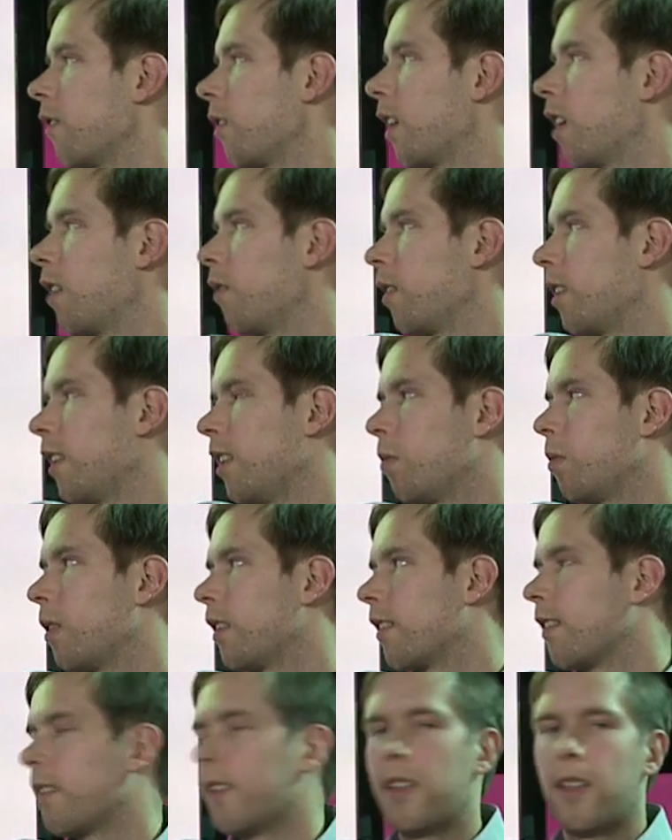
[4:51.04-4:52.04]
you have
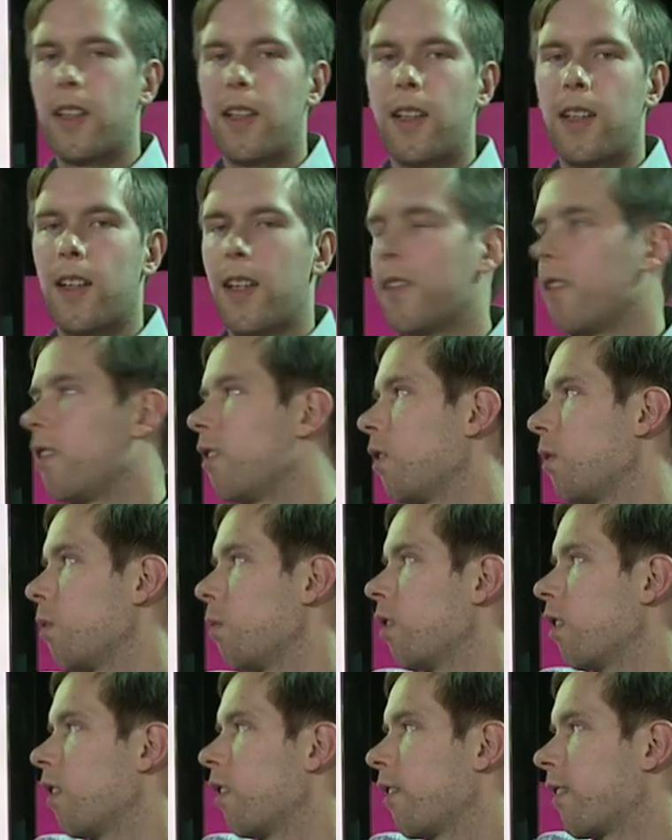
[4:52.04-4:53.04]
EBITDA and
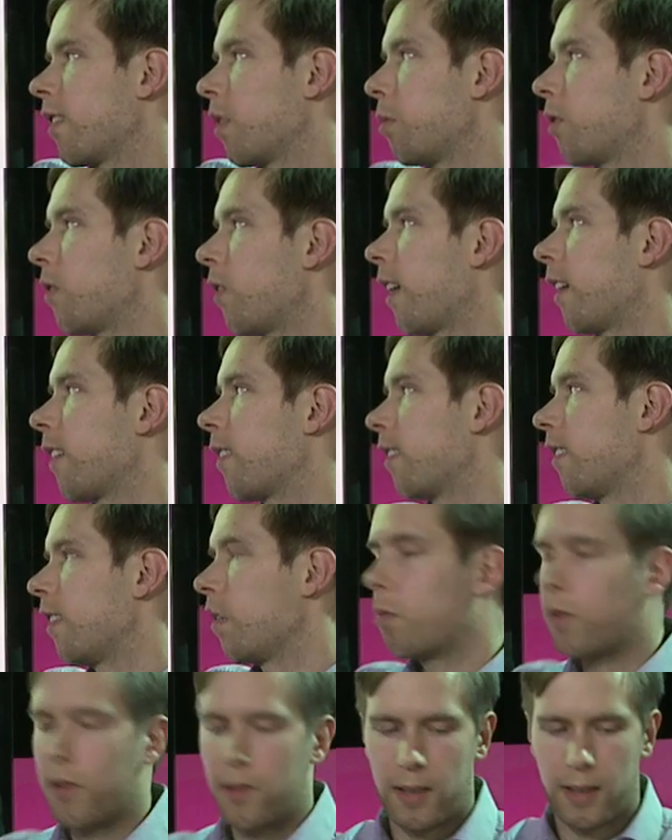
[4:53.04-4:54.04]
you subtract the
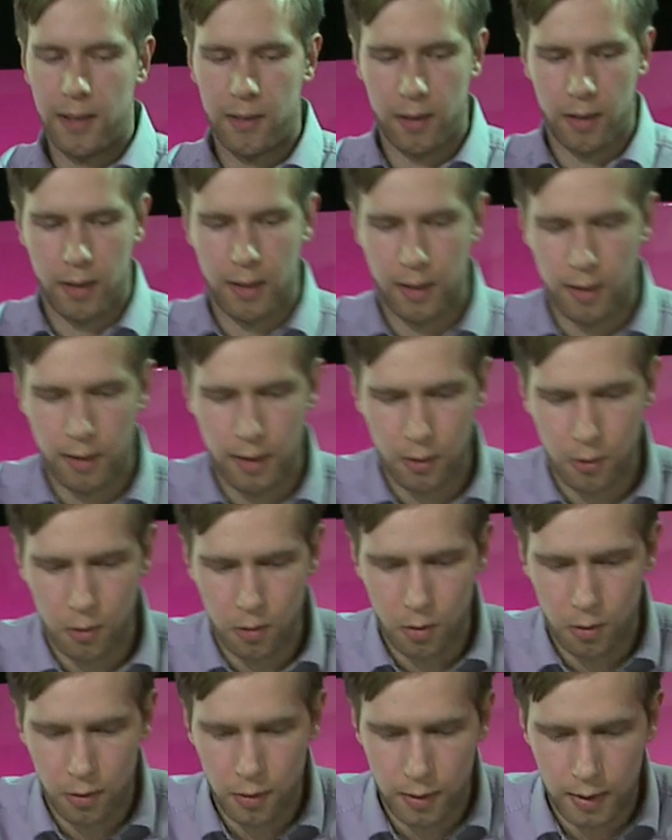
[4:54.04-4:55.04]
depreciation, and it
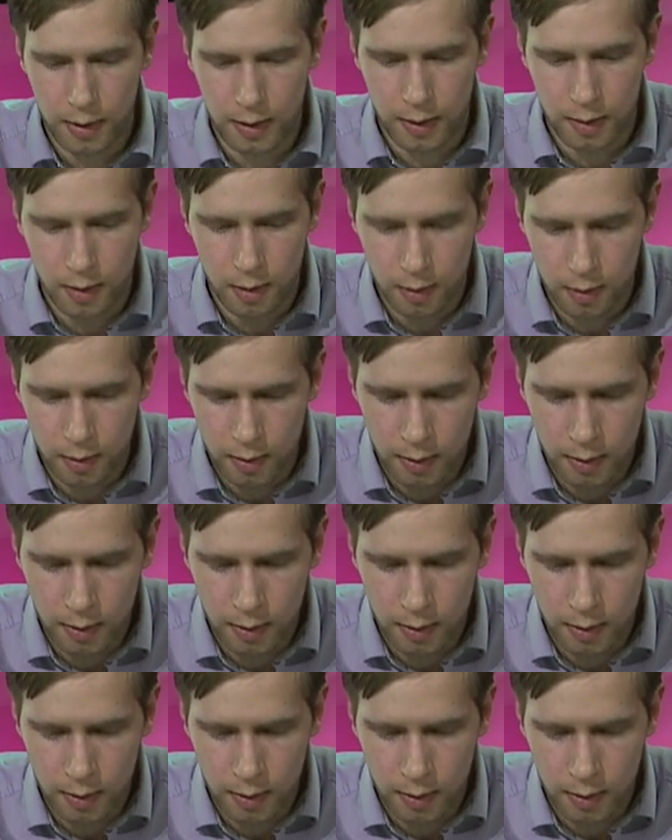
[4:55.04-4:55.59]
should also say